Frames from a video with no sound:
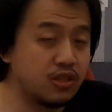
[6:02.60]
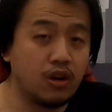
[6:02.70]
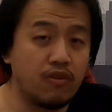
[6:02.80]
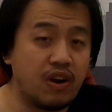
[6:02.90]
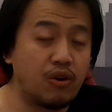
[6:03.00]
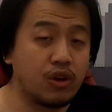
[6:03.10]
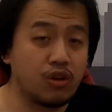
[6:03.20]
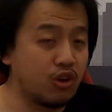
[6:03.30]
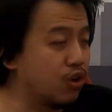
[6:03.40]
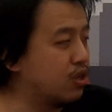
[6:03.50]
still
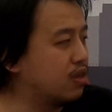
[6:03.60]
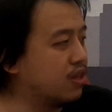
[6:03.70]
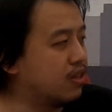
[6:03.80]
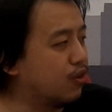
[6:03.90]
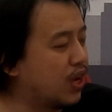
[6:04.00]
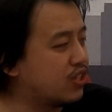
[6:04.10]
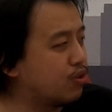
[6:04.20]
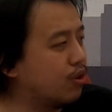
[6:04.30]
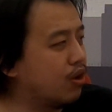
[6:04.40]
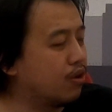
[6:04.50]
very good
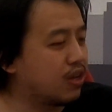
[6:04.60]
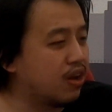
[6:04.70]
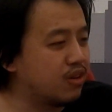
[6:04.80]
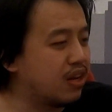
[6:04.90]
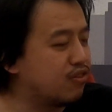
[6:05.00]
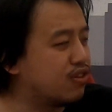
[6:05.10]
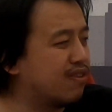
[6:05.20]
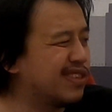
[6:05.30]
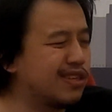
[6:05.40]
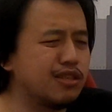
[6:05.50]
NoSQL cloud native
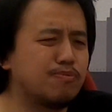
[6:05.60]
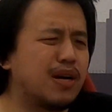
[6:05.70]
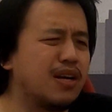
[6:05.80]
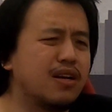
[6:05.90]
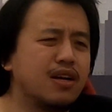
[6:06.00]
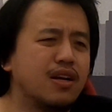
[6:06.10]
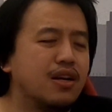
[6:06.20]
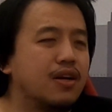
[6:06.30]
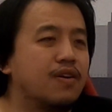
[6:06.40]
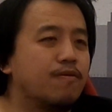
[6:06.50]
services, but
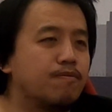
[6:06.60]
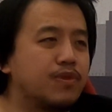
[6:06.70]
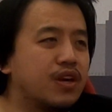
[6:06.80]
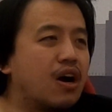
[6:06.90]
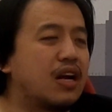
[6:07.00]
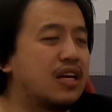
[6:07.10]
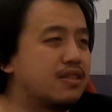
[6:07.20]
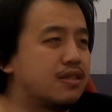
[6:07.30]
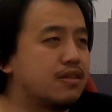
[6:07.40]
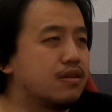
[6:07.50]
not
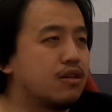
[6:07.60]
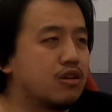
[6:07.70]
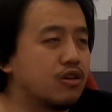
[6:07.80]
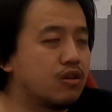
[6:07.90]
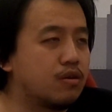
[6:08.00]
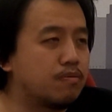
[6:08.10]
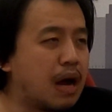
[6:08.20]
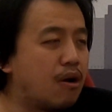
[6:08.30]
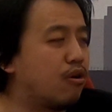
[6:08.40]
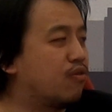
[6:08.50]
as
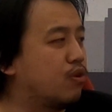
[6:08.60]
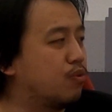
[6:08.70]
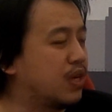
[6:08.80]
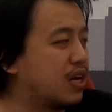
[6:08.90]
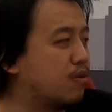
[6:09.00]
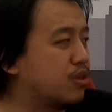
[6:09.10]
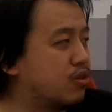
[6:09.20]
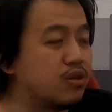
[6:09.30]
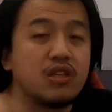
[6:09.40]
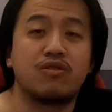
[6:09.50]
powerful when it comes
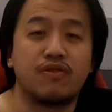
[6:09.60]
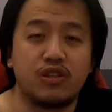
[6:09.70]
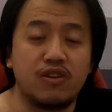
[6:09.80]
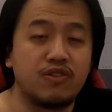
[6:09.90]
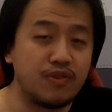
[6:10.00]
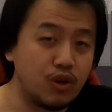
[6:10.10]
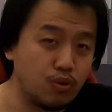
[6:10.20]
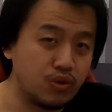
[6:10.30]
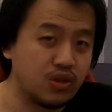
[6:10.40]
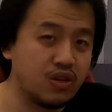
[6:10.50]
down to ease of
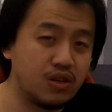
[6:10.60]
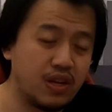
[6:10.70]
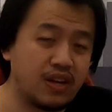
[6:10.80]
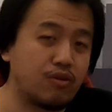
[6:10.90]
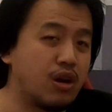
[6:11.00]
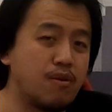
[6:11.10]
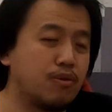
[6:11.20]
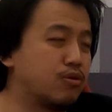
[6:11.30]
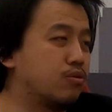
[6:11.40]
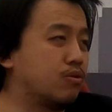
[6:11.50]
use. Like, you're
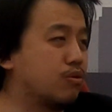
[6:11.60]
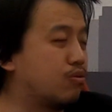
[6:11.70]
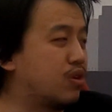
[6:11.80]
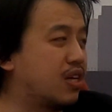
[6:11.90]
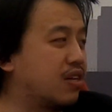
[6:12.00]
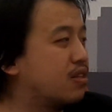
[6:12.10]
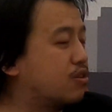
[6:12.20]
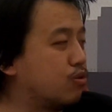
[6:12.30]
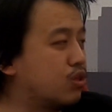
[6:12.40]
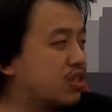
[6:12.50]
able to create
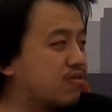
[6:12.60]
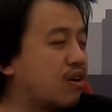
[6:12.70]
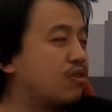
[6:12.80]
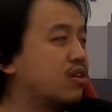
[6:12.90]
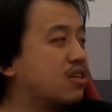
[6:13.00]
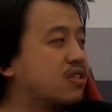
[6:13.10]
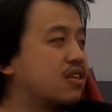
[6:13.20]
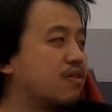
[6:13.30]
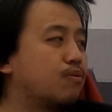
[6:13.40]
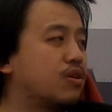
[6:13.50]
solutions very
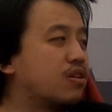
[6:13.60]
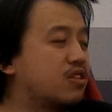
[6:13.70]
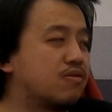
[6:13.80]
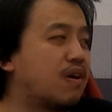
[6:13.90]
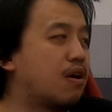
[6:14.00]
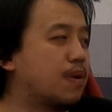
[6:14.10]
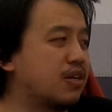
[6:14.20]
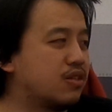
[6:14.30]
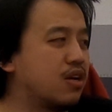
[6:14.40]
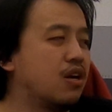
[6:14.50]
easily with just
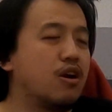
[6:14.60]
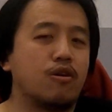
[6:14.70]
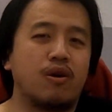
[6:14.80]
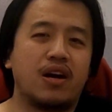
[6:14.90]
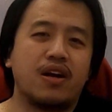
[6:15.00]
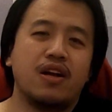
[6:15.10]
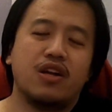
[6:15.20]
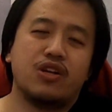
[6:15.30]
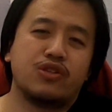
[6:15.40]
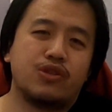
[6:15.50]
Firebase, right?
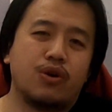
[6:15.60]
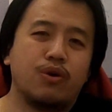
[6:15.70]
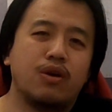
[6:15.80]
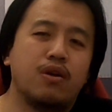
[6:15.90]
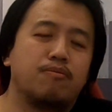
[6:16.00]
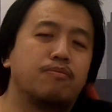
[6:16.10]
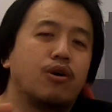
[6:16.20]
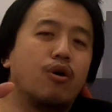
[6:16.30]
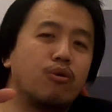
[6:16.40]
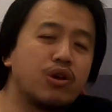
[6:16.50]
So
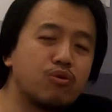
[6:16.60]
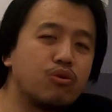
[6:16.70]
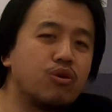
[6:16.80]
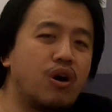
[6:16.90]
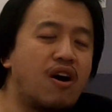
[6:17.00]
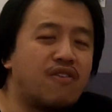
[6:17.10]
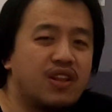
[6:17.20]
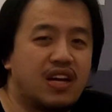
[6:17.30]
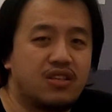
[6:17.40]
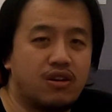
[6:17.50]
only Google offer
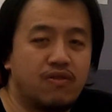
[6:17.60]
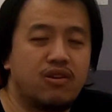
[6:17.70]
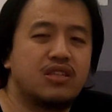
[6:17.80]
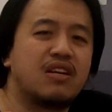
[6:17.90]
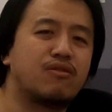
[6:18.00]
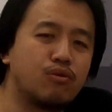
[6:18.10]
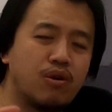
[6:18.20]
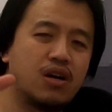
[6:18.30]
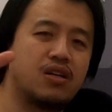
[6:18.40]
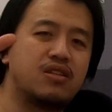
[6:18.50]
that service. And if you
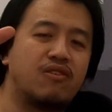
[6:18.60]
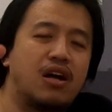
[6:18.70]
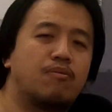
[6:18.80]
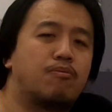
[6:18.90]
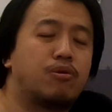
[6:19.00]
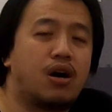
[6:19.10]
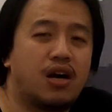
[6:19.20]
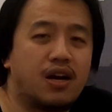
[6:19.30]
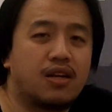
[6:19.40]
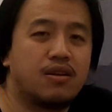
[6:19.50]
want to develop a
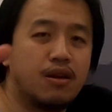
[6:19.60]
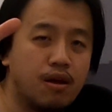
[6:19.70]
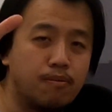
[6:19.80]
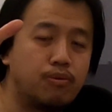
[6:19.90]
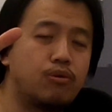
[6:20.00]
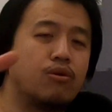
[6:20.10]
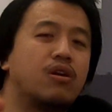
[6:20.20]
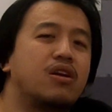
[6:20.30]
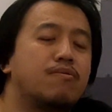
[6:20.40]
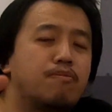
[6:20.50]
product
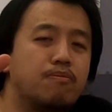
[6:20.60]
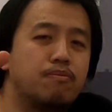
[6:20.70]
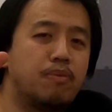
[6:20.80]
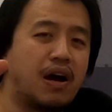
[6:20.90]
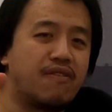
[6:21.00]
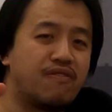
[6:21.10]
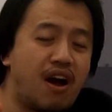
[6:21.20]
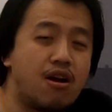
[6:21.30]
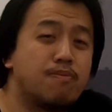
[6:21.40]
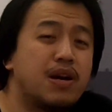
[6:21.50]
purely by
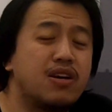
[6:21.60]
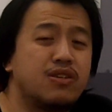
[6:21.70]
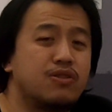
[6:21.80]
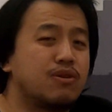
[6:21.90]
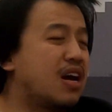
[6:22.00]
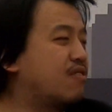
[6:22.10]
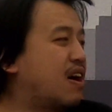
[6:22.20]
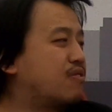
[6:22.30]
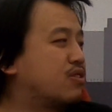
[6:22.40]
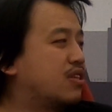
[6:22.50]
Firebase, you kind of
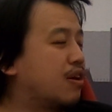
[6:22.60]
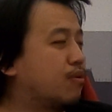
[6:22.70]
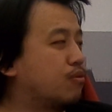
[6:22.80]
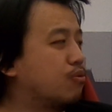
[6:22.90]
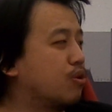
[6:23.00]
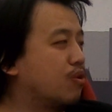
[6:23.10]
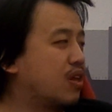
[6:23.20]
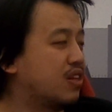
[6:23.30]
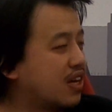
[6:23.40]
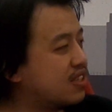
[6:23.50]
have to stick with Google.
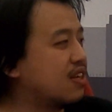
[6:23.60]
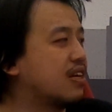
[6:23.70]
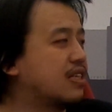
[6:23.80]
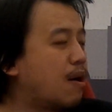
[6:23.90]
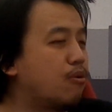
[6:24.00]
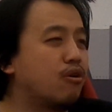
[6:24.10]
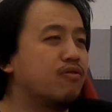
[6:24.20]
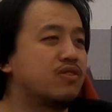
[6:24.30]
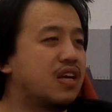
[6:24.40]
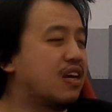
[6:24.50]
And that's an example
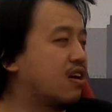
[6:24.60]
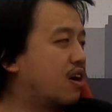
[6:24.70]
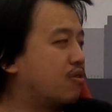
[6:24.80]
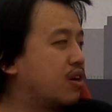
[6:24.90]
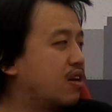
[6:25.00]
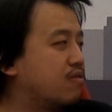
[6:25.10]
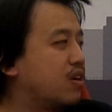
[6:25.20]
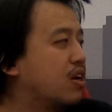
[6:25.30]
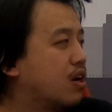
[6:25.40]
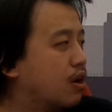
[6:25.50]
of staying cloud native.
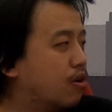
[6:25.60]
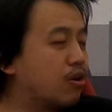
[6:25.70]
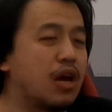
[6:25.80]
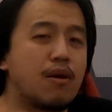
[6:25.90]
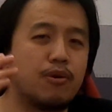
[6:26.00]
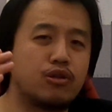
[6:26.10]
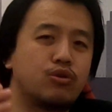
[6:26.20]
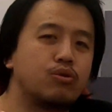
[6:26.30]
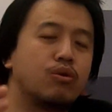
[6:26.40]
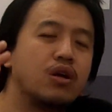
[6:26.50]
Are you able
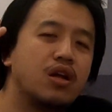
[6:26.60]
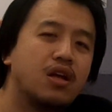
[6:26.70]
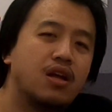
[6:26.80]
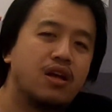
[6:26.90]
to